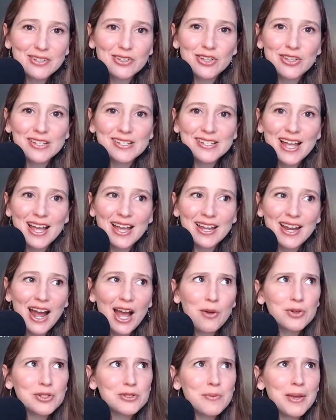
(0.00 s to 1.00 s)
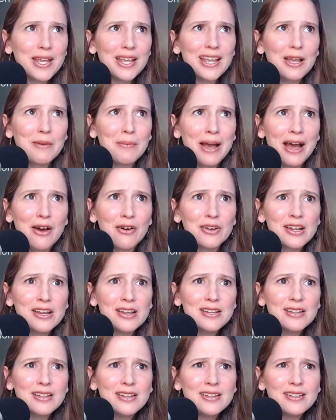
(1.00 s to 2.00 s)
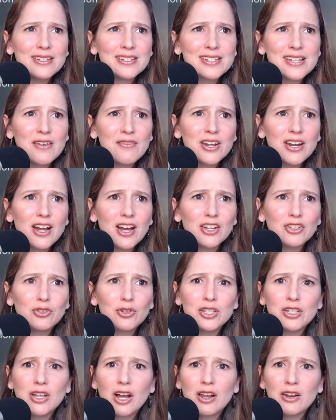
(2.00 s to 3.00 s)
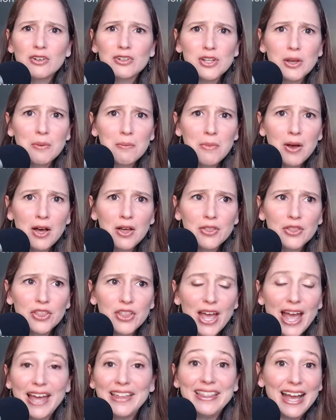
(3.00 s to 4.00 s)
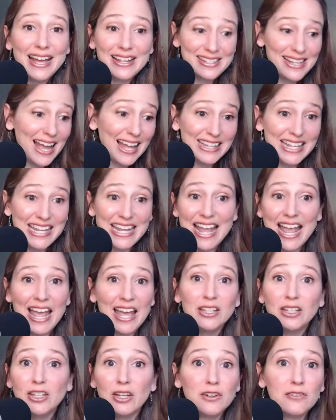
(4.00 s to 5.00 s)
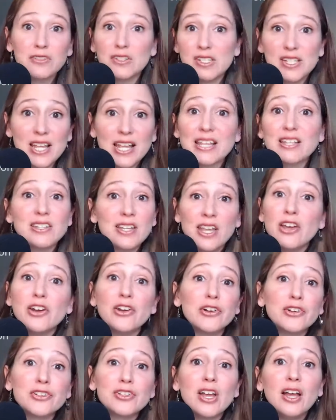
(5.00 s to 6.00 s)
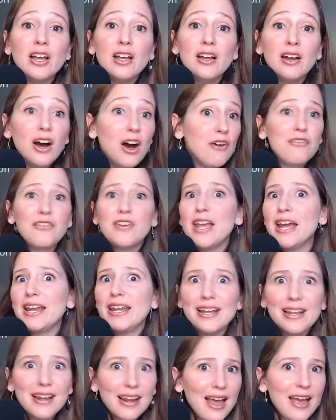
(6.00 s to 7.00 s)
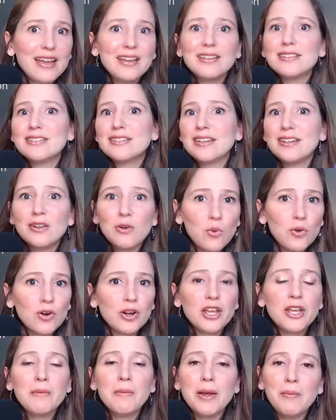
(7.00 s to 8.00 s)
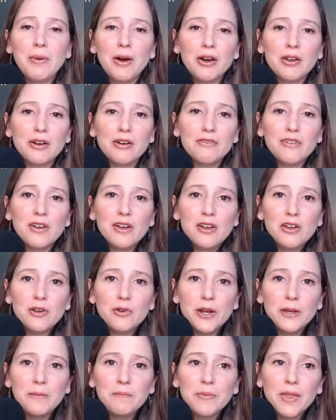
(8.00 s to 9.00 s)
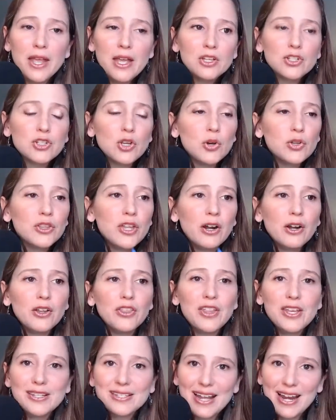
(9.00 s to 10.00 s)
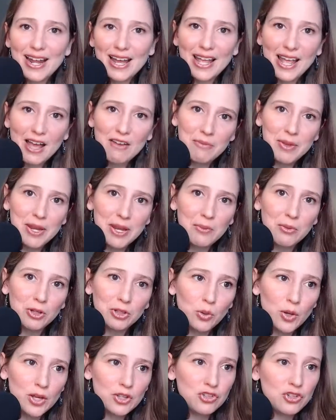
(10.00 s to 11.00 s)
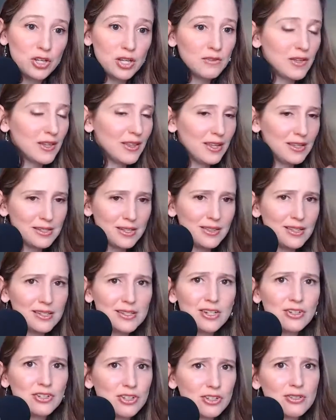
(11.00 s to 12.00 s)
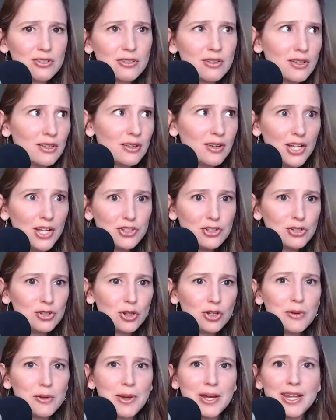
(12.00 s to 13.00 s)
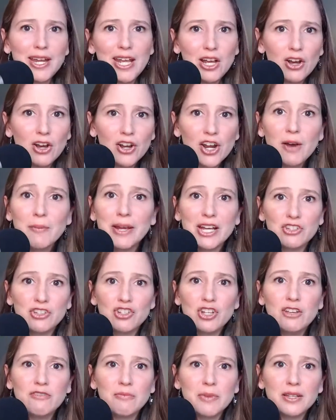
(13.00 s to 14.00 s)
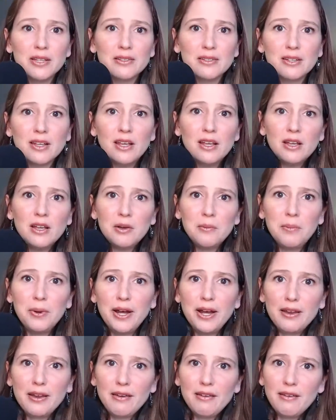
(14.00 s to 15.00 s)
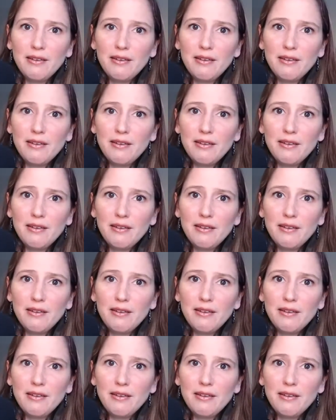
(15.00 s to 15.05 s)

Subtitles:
on the side, I was making about $700 a month. And that's at the end of 6 years of getting clients and working my butt off, right? So there are things that I have been able to achieve. And these are just, I just told you about economic achievements. But